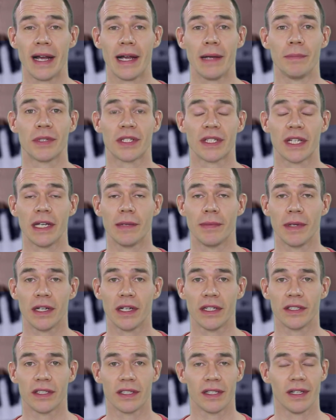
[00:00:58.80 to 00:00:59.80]
ab
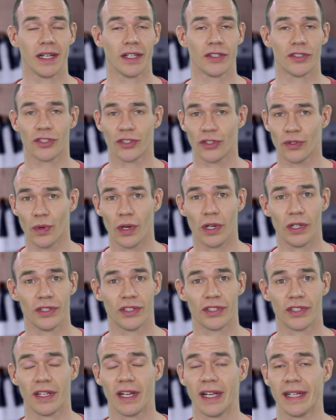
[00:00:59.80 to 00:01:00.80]
stabilizers like
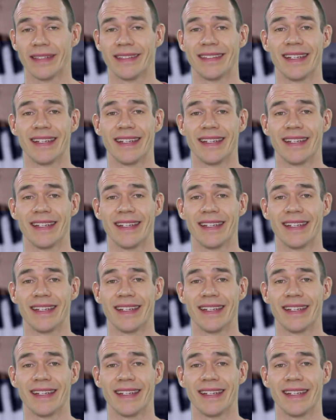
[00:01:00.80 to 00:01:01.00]
squats, like